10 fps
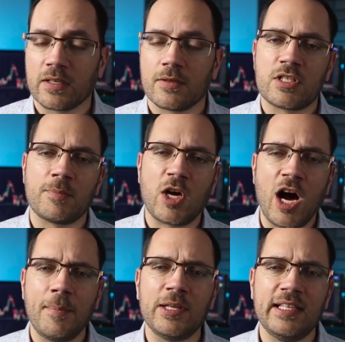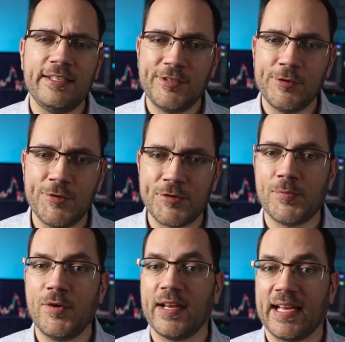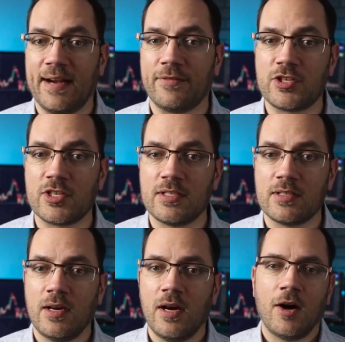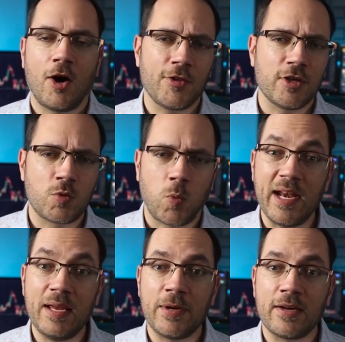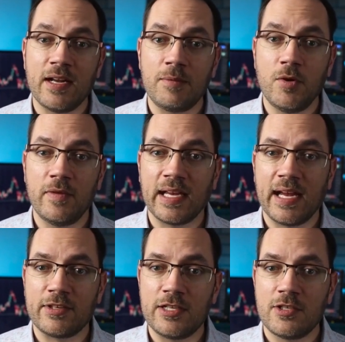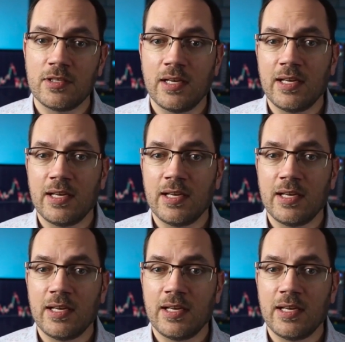Some commonly used moving averages are the 20 period moving average,